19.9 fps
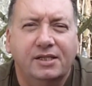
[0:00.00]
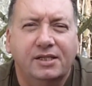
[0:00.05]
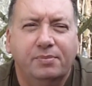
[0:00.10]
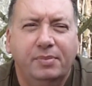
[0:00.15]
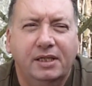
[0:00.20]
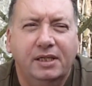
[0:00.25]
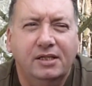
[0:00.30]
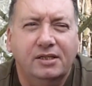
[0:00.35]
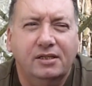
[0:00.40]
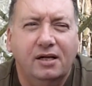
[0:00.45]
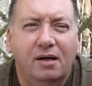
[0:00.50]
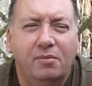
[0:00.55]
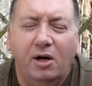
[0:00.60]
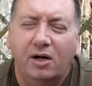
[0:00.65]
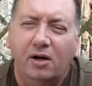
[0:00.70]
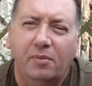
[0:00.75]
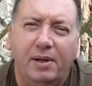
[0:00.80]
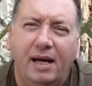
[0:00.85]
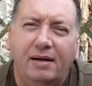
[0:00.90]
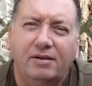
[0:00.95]
because I might not
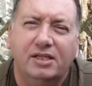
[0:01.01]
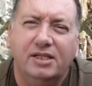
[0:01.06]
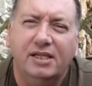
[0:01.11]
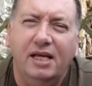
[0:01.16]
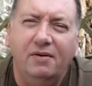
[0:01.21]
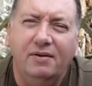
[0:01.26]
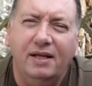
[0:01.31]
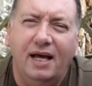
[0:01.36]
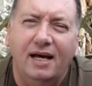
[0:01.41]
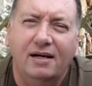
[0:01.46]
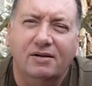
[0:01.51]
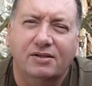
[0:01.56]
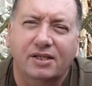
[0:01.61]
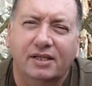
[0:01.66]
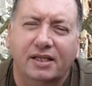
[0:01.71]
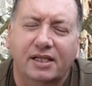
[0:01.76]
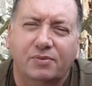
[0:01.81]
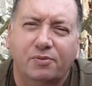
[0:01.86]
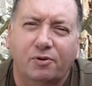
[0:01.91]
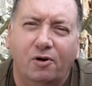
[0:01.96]
be able to sell the house at this
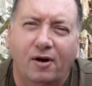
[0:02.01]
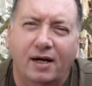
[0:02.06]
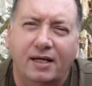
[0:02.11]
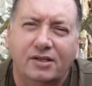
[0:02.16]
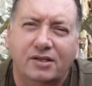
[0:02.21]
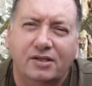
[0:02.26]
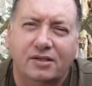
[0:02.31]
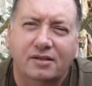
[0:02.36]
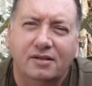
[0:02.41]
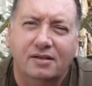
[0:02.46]
price.